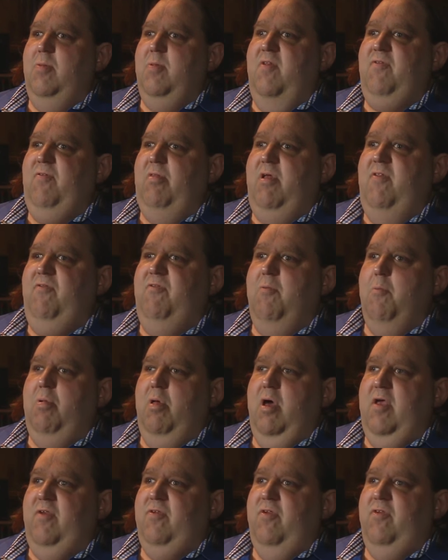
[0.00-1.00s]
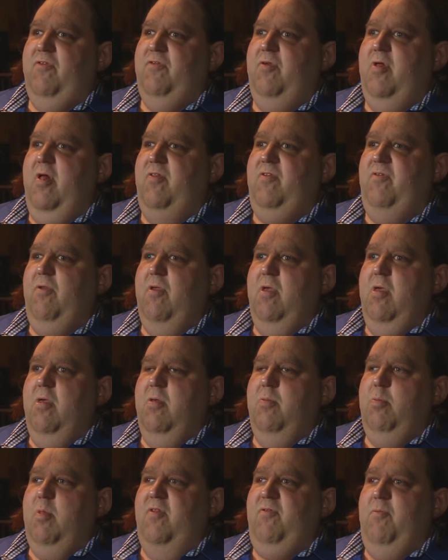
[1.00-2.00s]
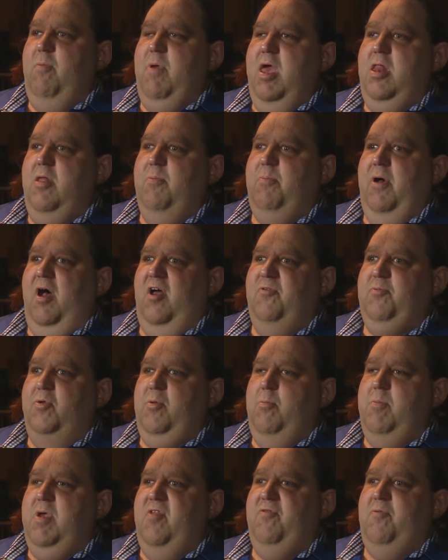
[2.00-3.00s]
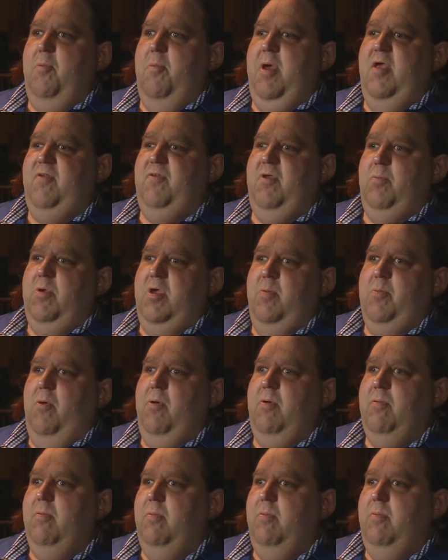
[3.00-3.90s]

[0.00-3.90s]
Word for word: And that's led some places. So that's, that's made it possible to meet some amazing people.